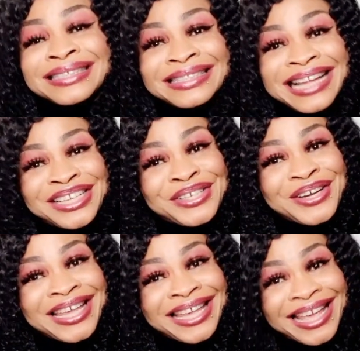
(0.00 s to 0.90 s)

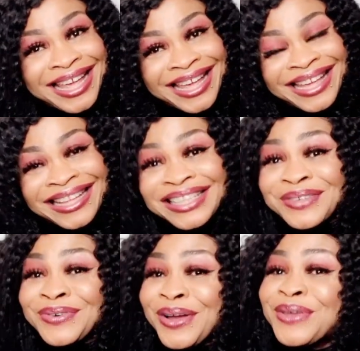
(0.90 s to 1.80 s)
Nature Care, the
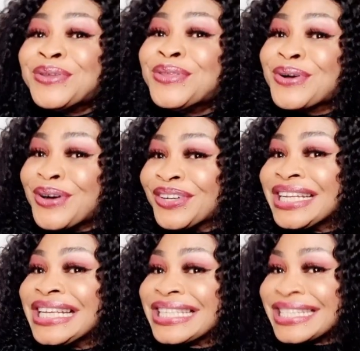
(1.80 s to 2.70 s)
one you know on
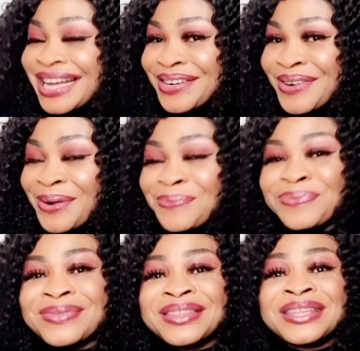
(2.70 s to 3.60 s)
Instagram,
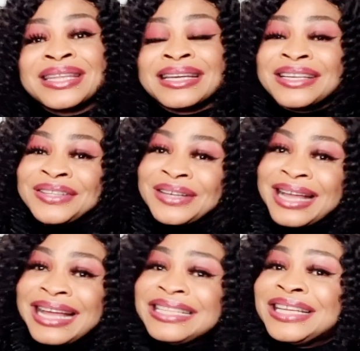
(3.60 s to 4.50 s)
the
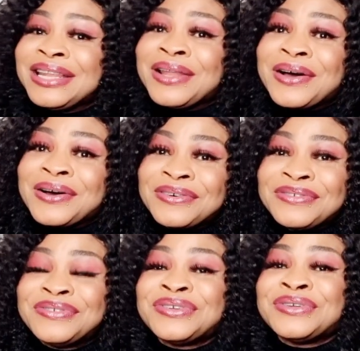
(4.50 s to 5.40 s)
Candy
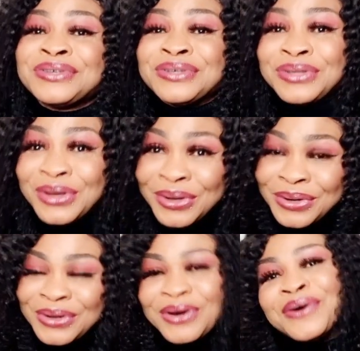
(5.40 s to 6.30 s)
Love you
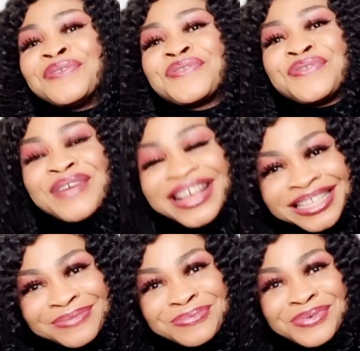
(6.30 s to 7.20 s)
know on
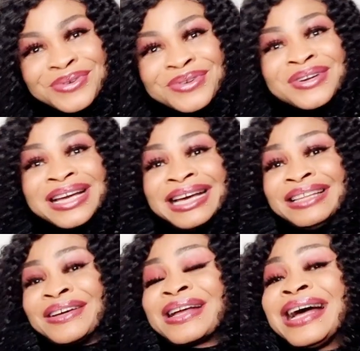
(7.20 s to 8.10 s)
Facebook,
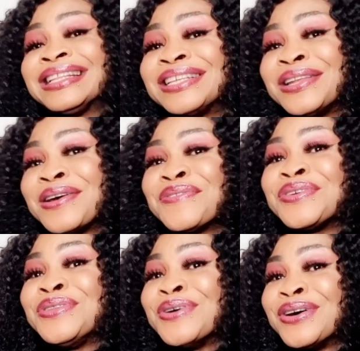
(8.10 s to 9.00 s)
the Candy Love
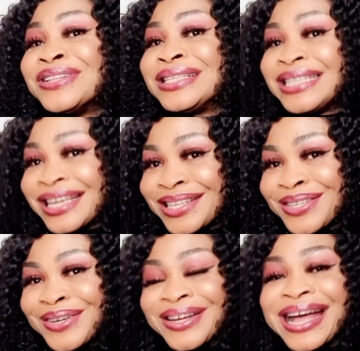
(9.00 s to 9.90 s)
you know on
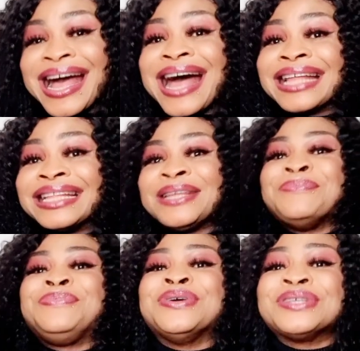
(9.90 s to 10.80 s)
TikTok, and the
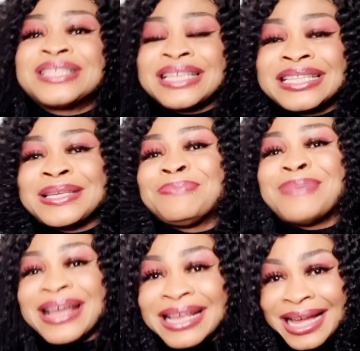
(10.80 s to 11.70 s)
Beauty Tip
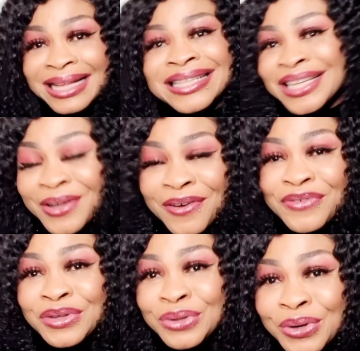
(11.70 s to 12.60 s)
by Candy Love
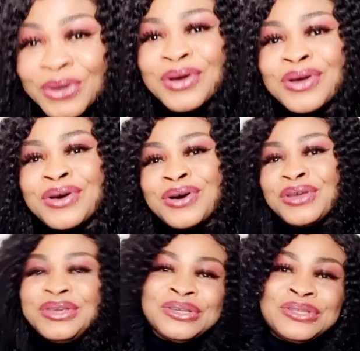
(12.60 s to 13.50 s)
you know on
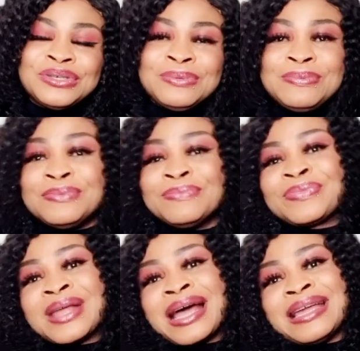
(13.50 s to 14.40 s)
YouTube.
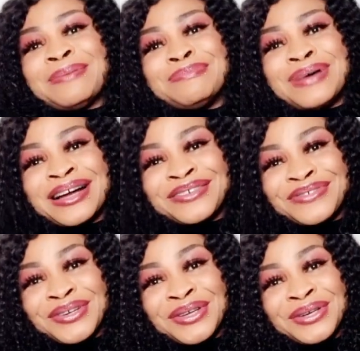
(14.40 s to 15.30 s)
I am back
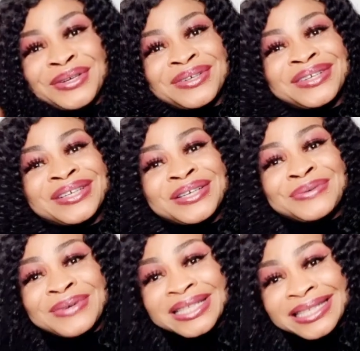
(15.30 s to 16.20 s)
for you
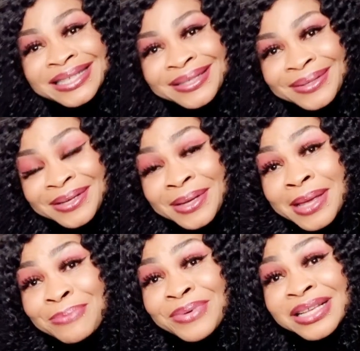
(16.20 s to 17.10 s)
with
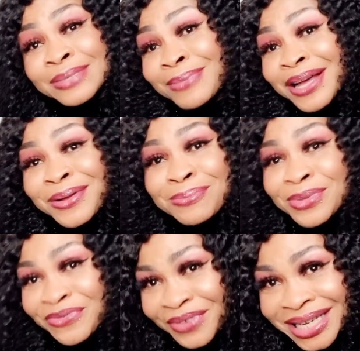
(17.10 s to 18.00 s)
a big smile on my
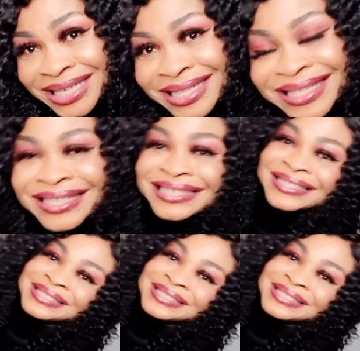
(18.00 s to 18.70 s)
face.